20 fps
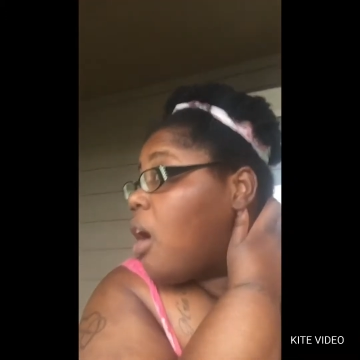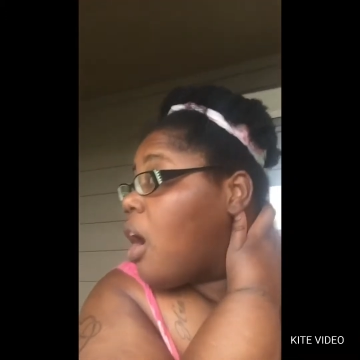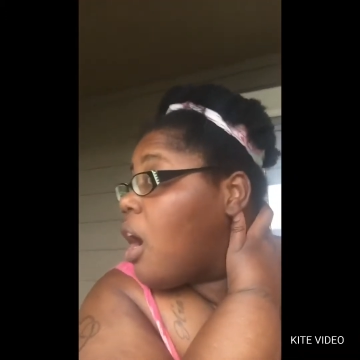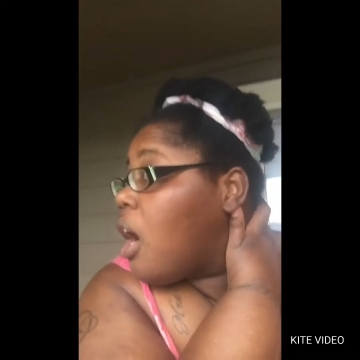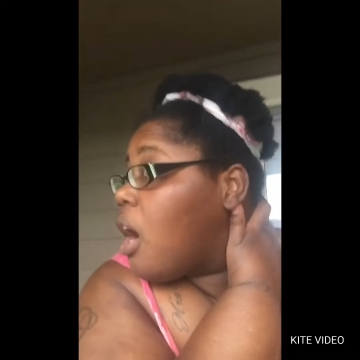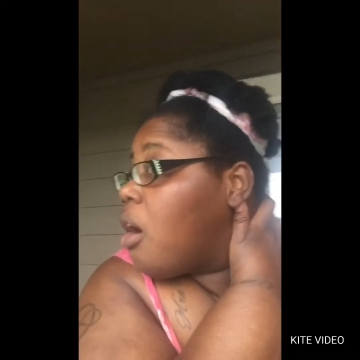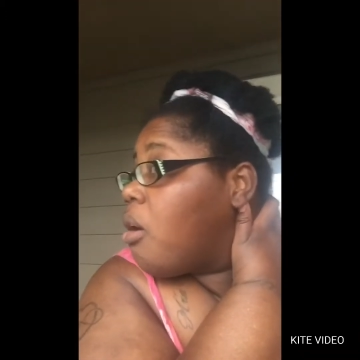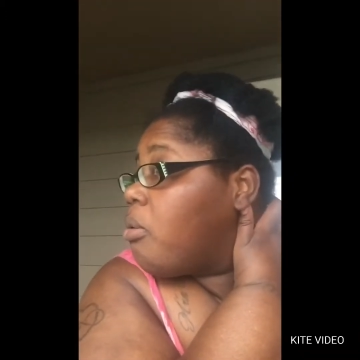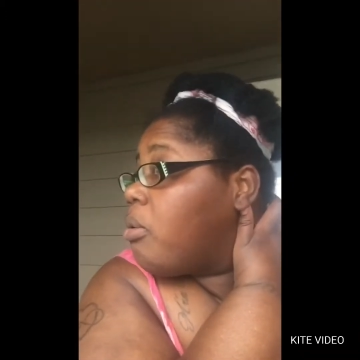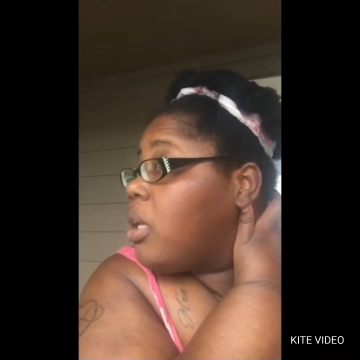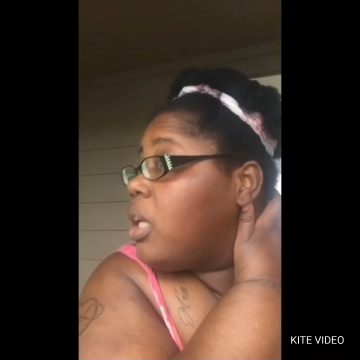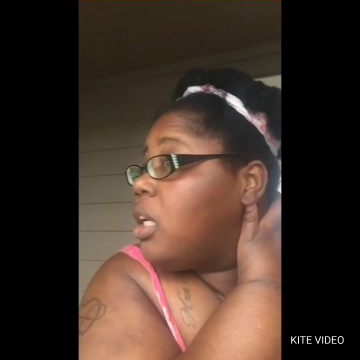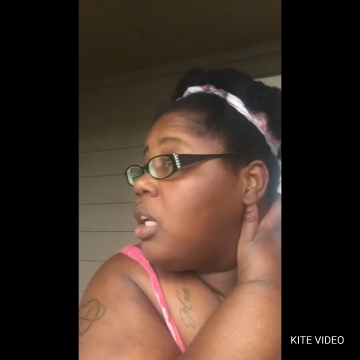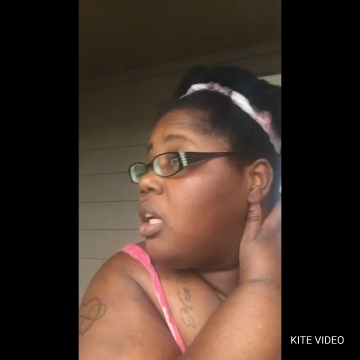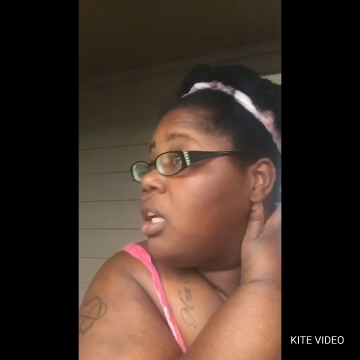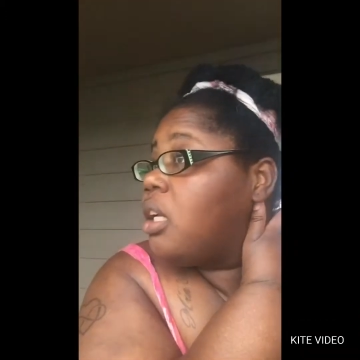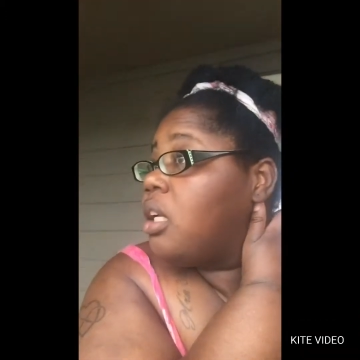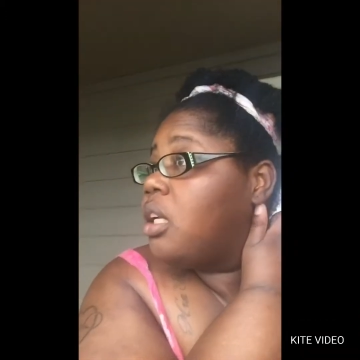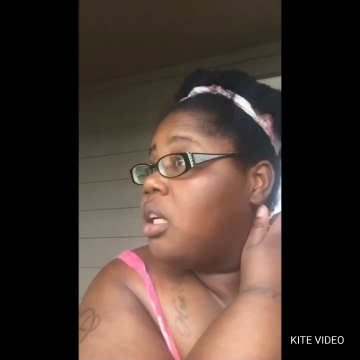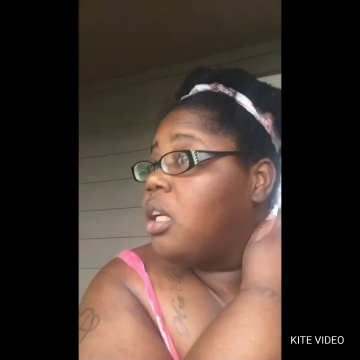all
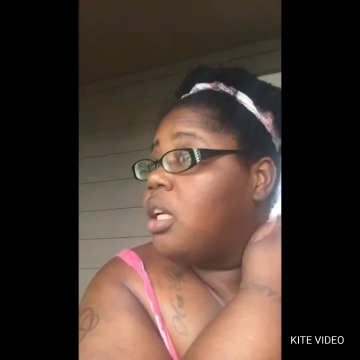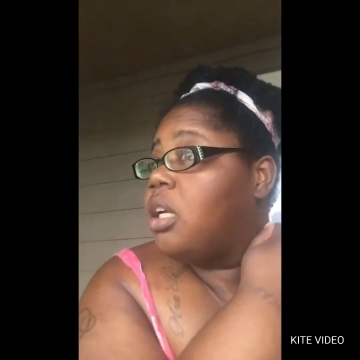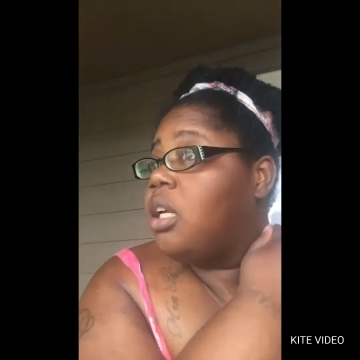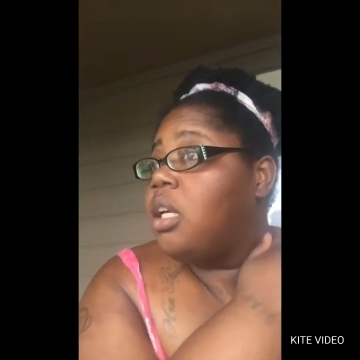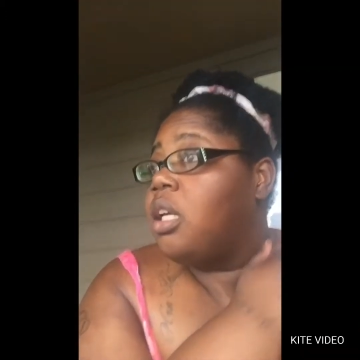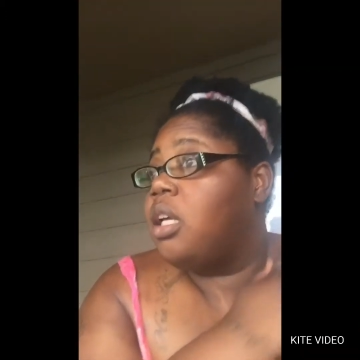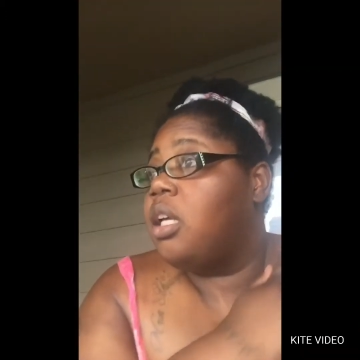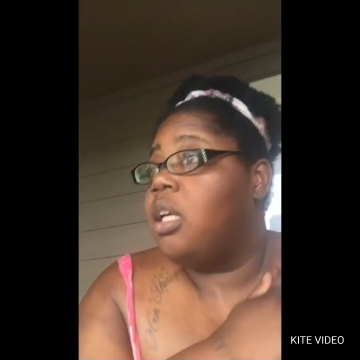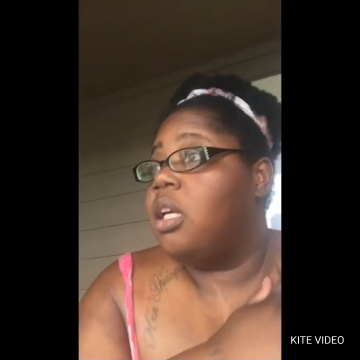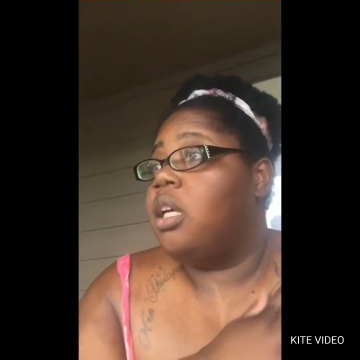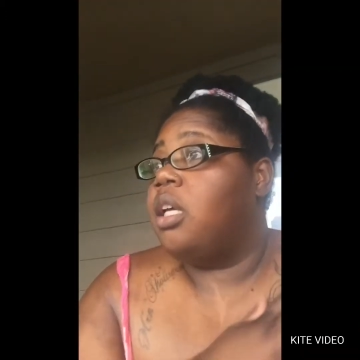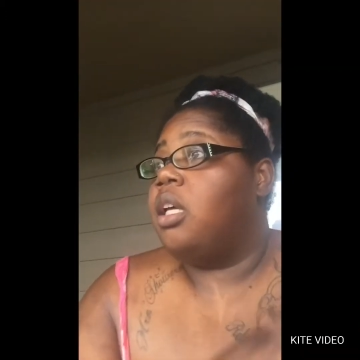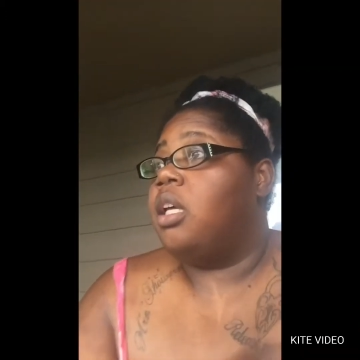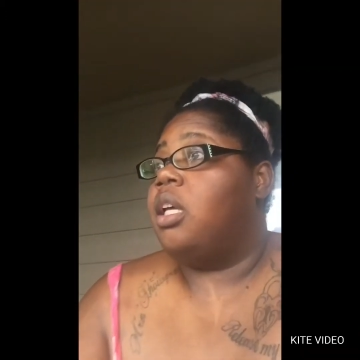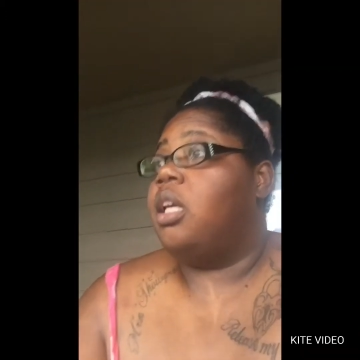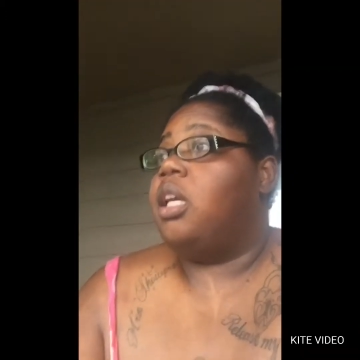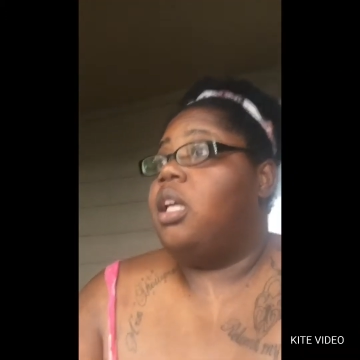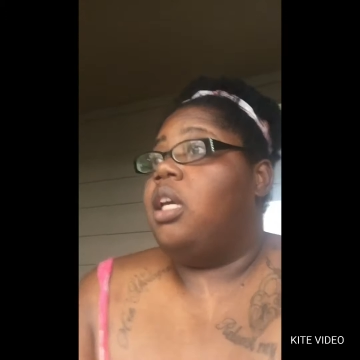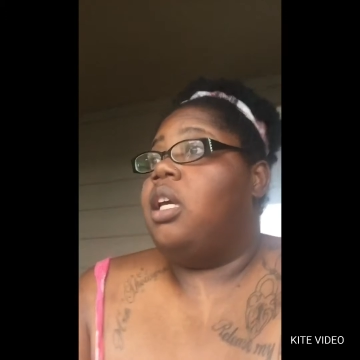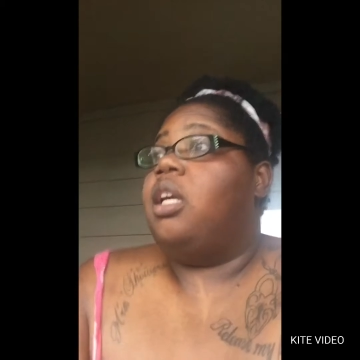week.
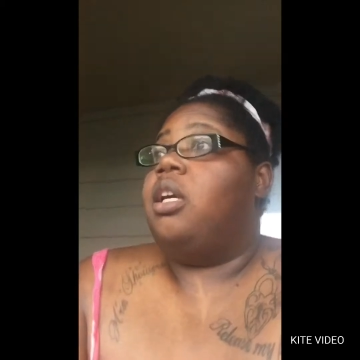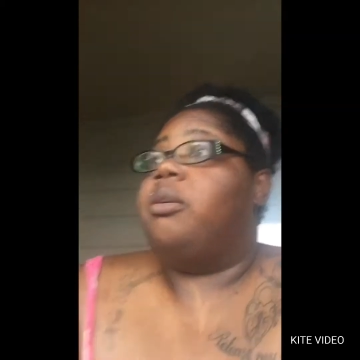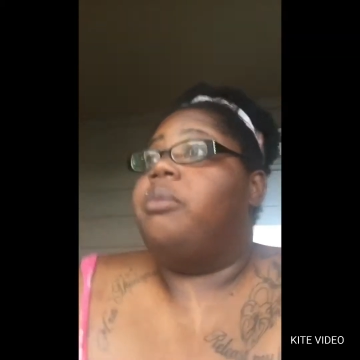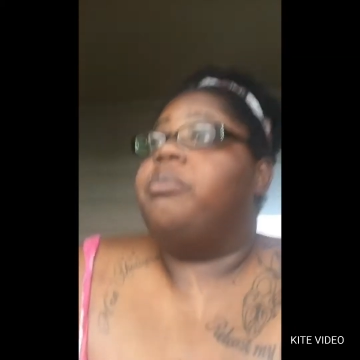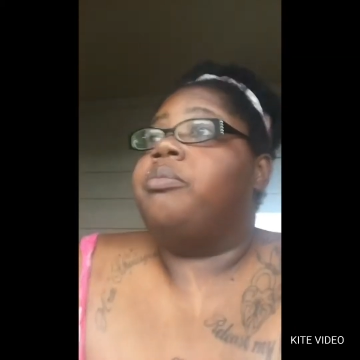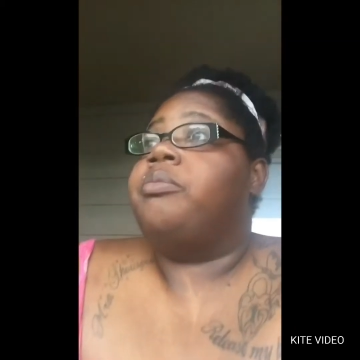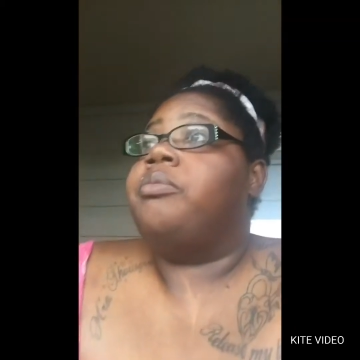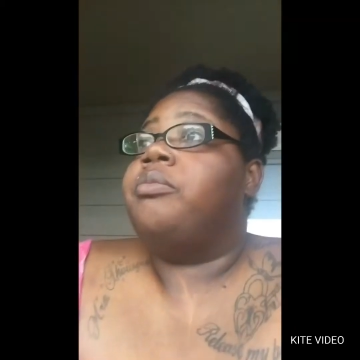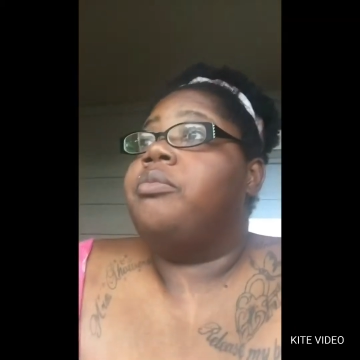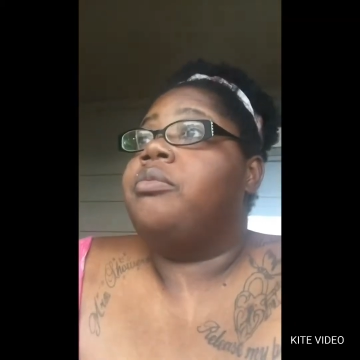And